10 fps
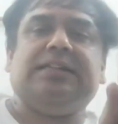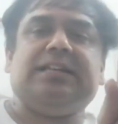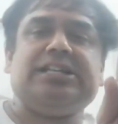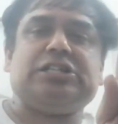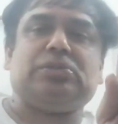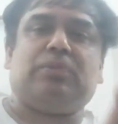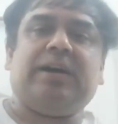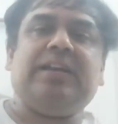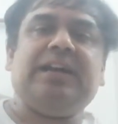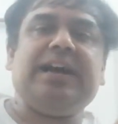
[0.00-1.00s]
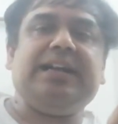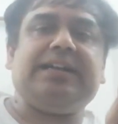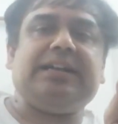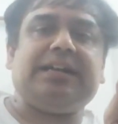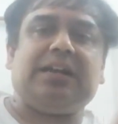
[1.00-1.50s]
this
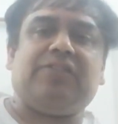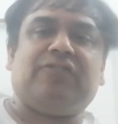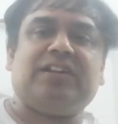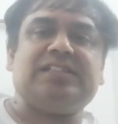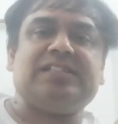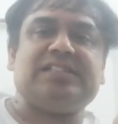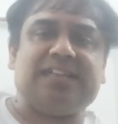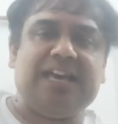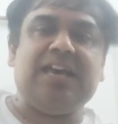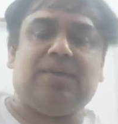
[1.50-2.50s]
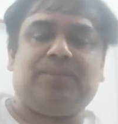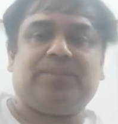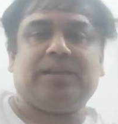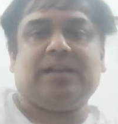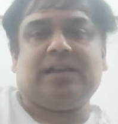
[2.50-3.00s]
finite difference
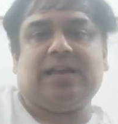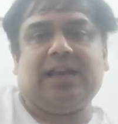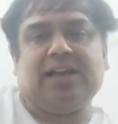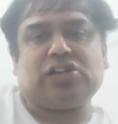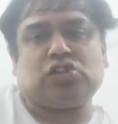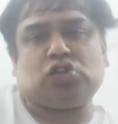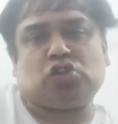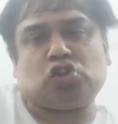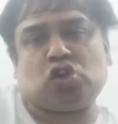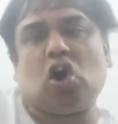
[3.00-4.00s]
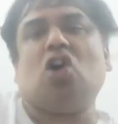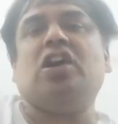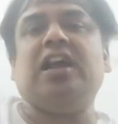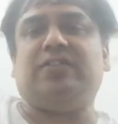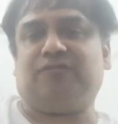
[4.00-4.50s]
scheme is
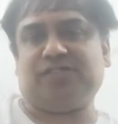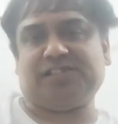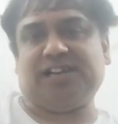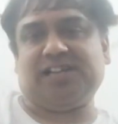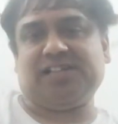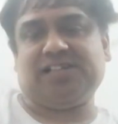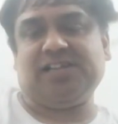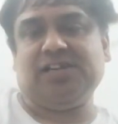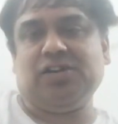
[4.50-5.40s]
strongly emphasized.